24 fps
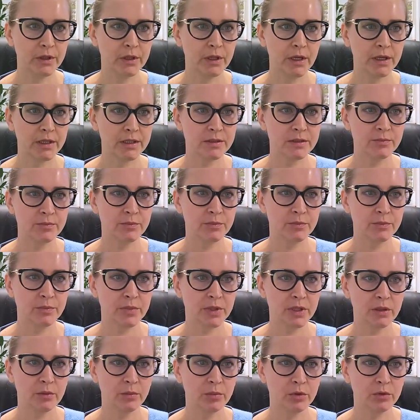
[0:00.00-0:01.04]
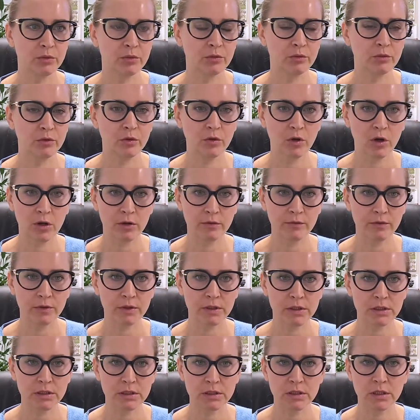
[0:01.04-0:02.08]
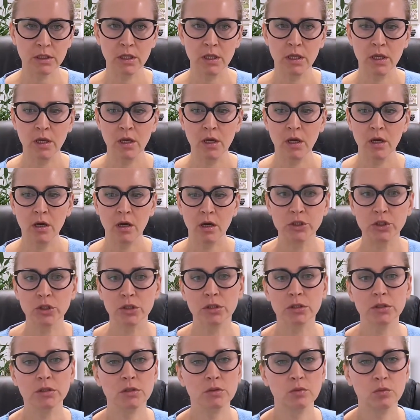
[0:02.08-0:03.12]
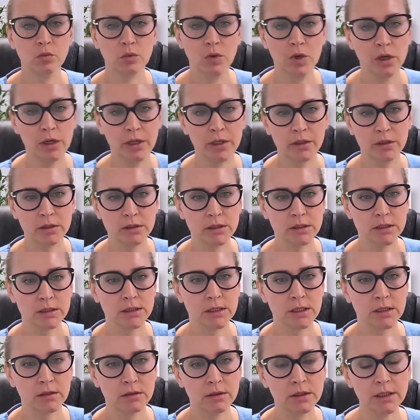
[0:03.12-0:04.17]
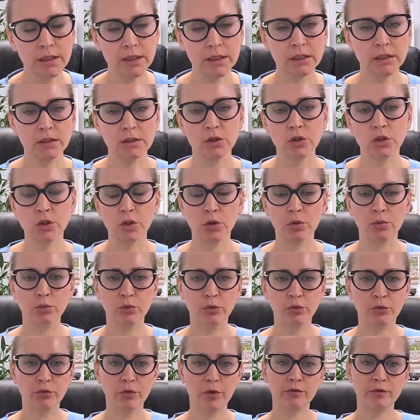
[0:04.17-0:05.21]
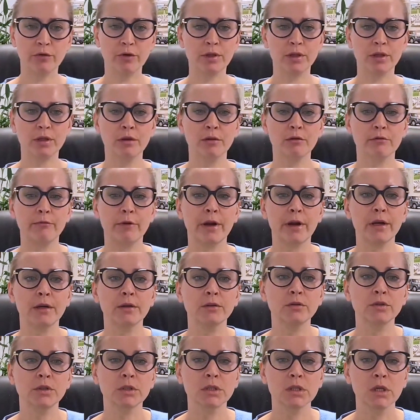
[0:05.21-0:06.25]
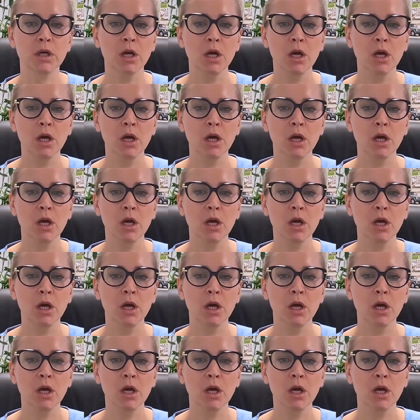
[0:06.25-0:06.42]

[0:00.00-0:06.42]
Nice, big, beautiful office. It took us a while to settle in, move everything around.